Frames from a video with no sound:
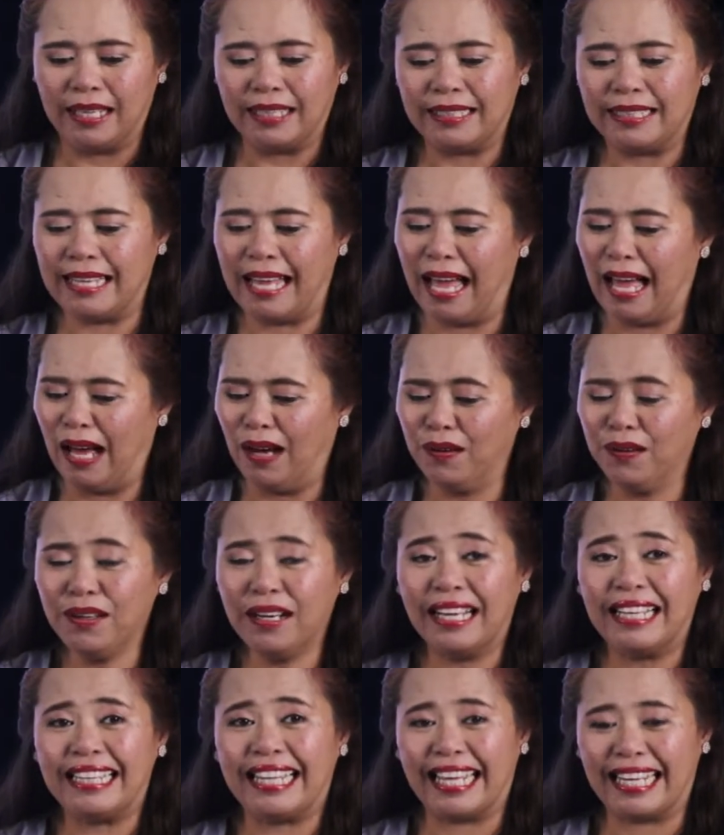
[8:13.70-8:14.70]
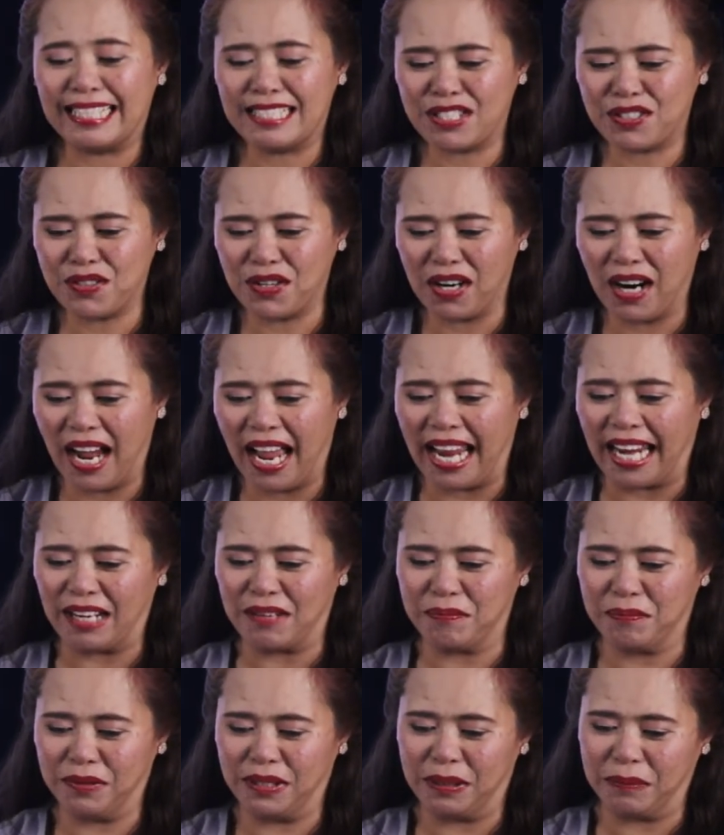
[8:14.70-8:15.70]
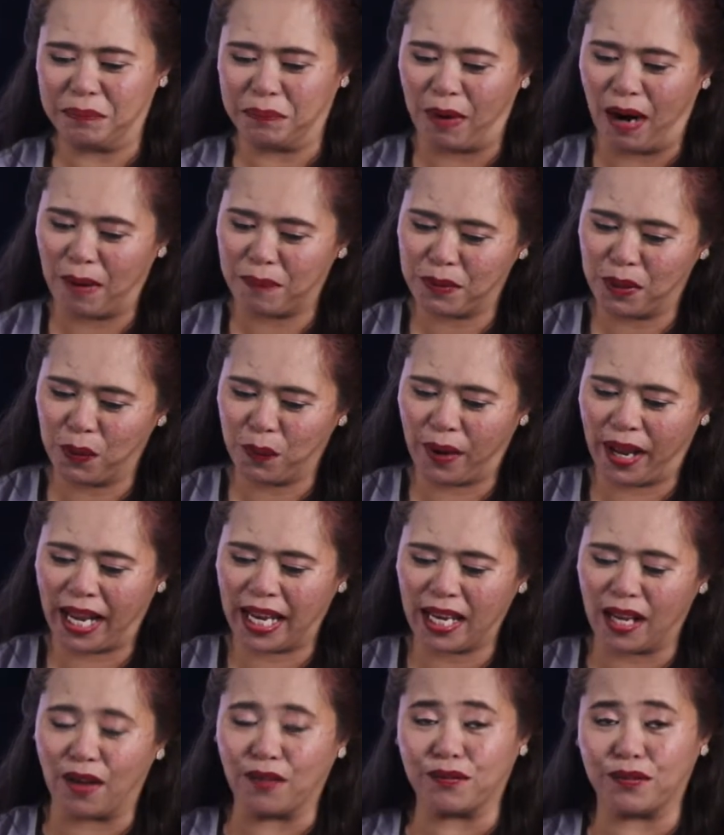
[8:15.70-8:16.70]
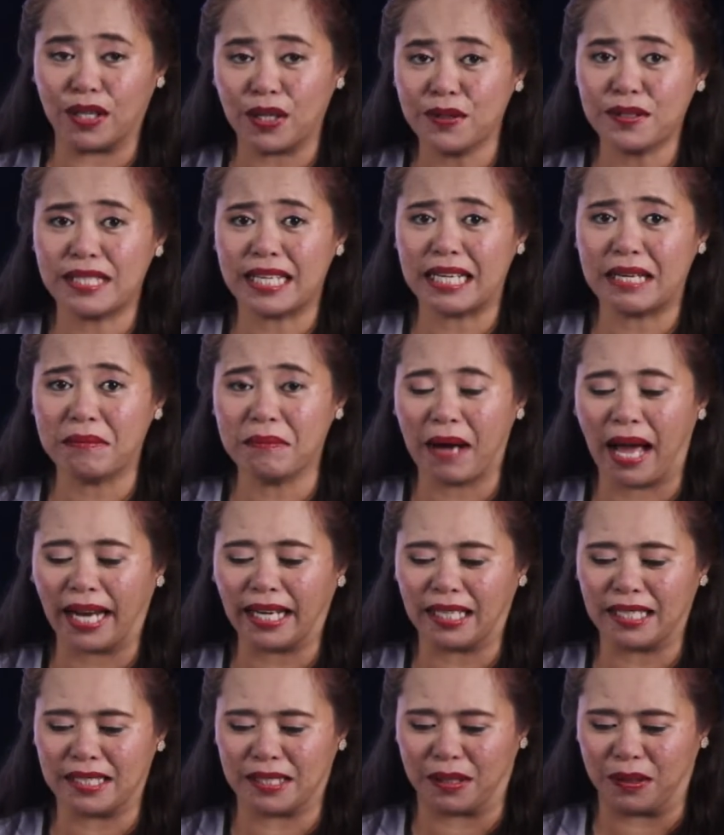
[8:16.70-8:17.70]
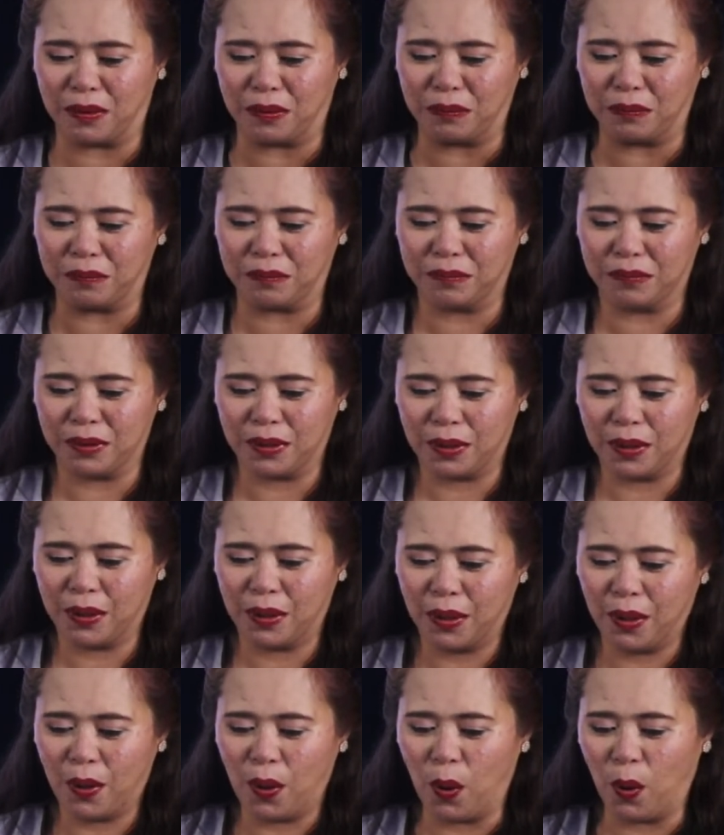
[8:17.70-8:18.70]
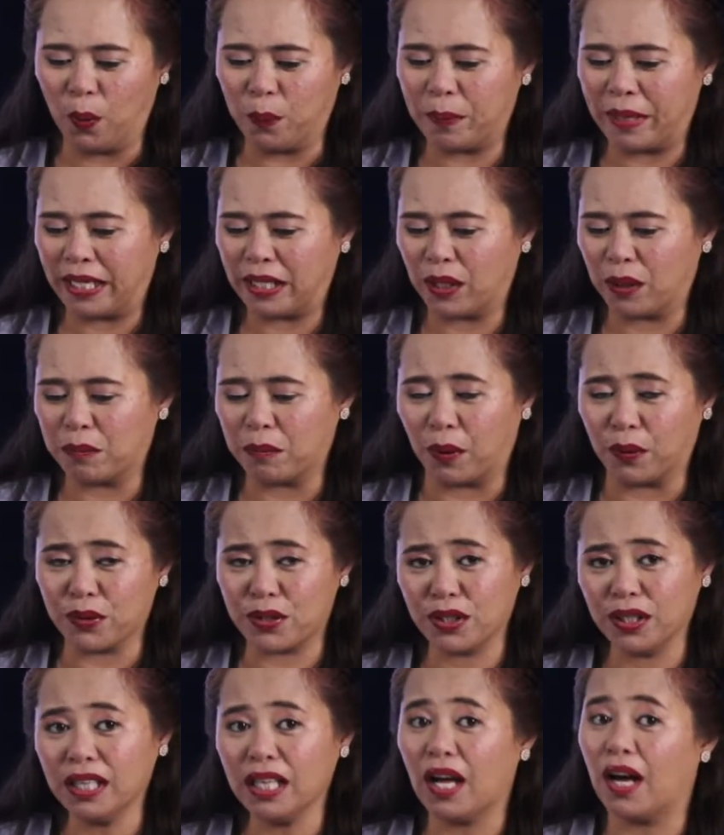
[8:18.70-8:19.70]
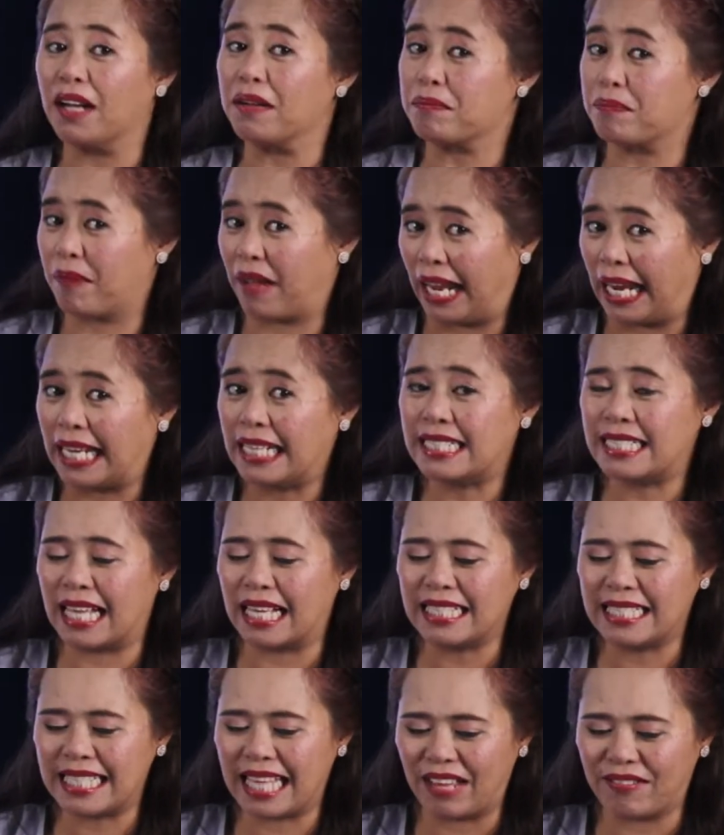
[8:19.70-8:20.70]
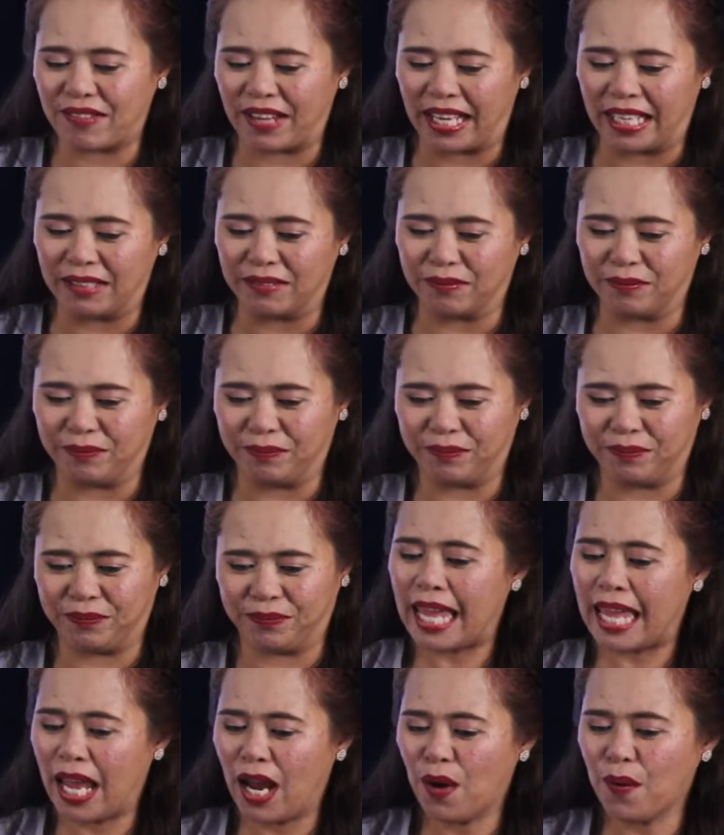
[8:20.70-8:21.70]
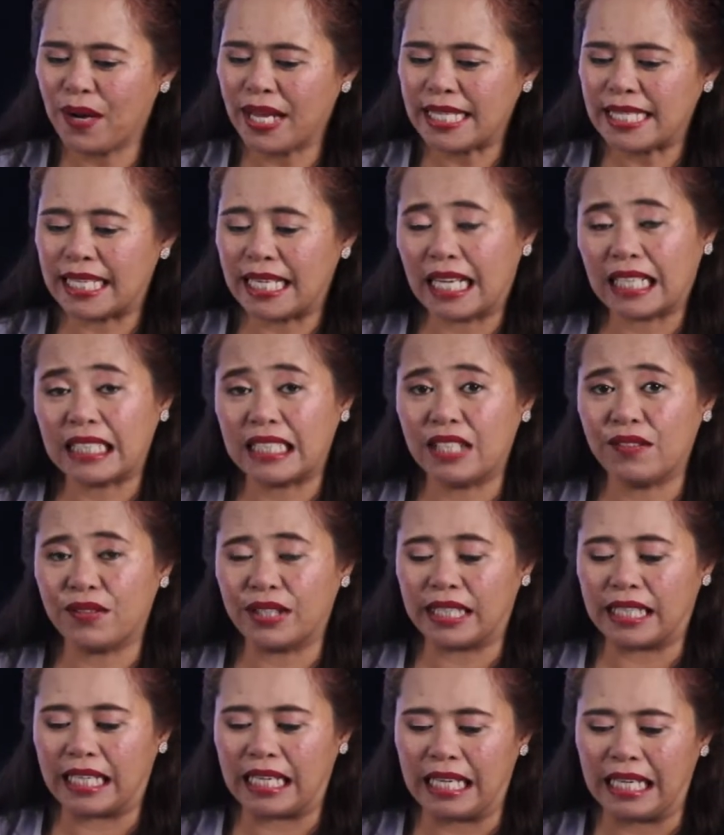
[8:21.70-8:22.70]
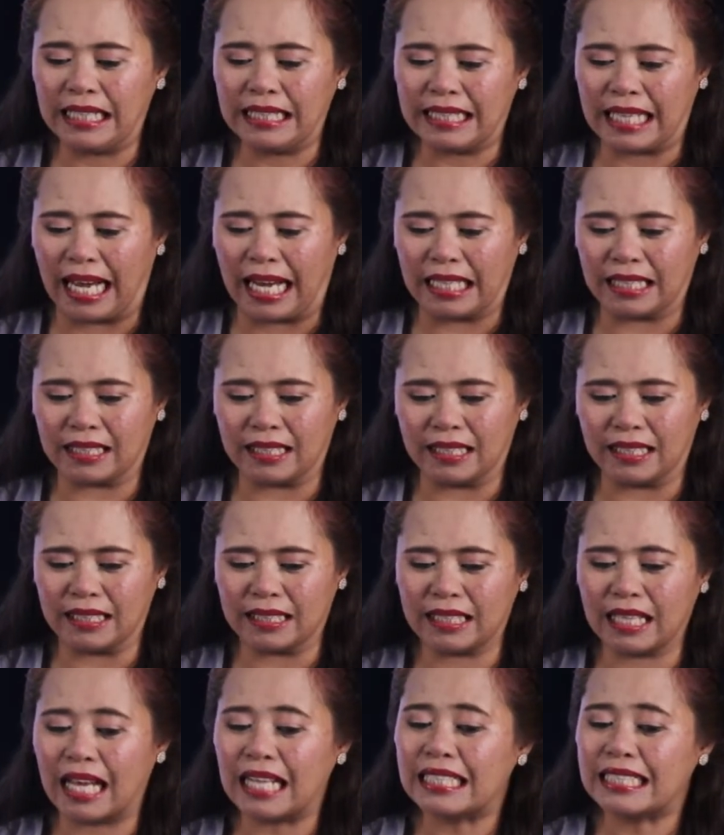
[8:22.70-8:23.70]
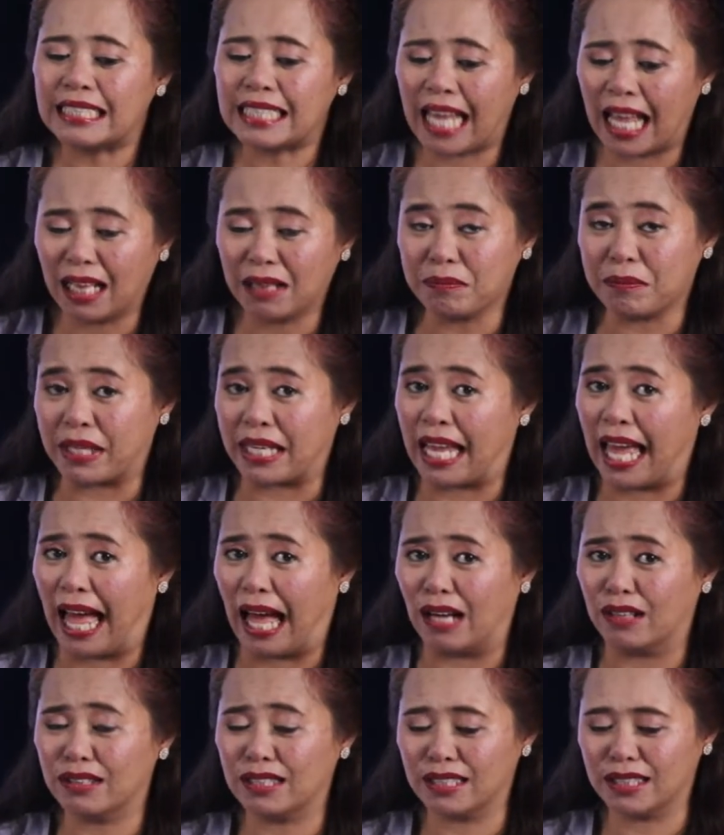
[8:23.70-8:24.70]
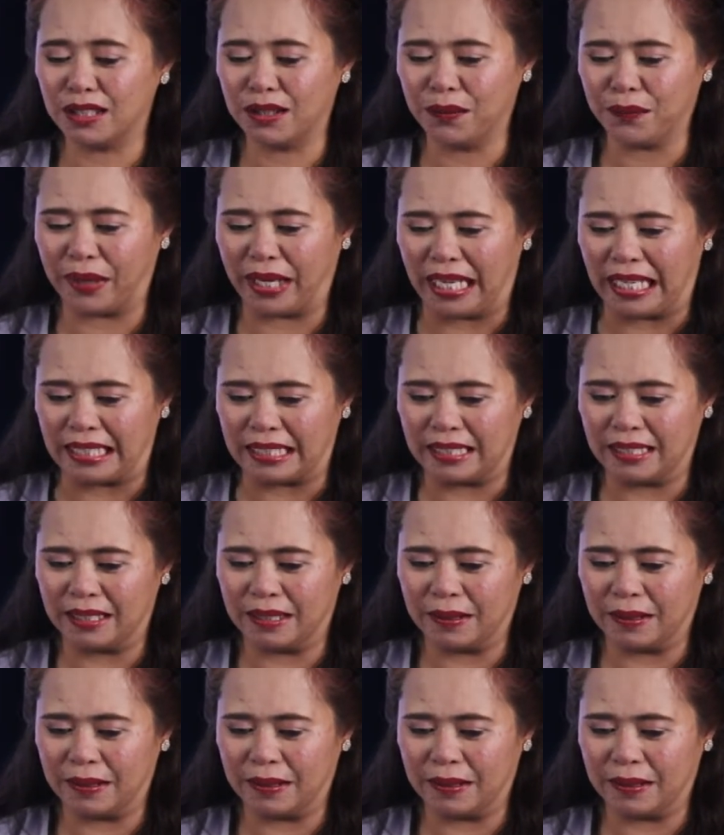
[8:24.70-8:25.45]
Now, let us try the proper way of using a microscope. Open your module on page 7. Here is an activity entitled, "Tell me how to do it."